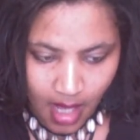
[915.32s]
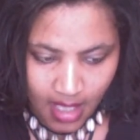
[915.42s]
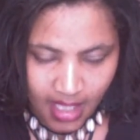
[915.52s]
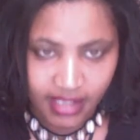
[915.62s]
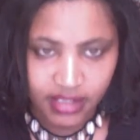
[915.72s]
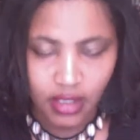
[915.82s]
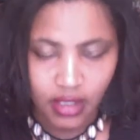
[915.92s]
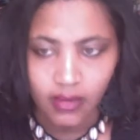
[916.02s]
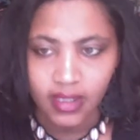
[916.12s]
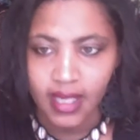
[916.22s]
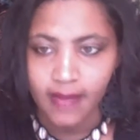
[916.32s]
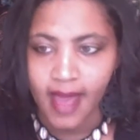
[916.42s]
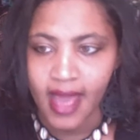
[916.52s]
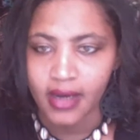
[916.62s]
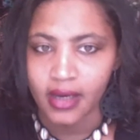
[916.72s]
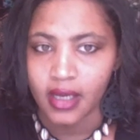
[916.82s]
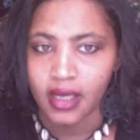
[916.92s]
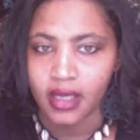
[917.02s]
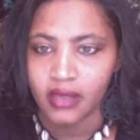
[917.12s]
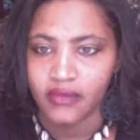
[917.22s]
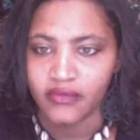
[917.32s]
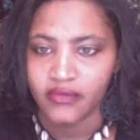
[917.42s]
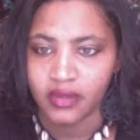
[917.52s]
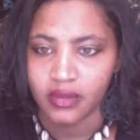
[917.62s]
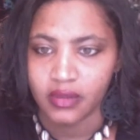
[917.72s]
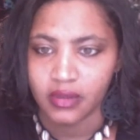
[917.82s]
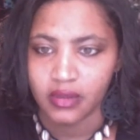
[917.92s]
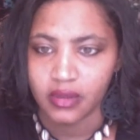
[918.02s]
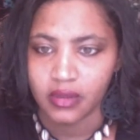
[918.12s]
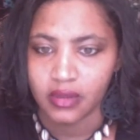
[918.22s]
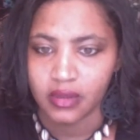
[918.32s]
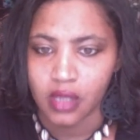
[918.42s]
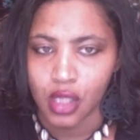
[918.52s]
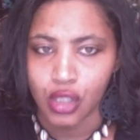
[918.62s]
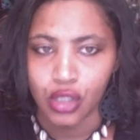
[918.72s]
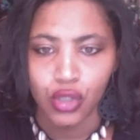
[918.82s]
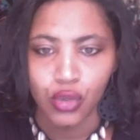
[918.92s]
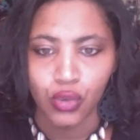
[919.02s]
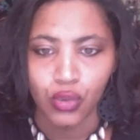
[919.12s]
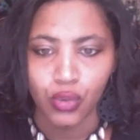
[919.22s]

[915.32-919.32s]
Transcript: It's only a matter of you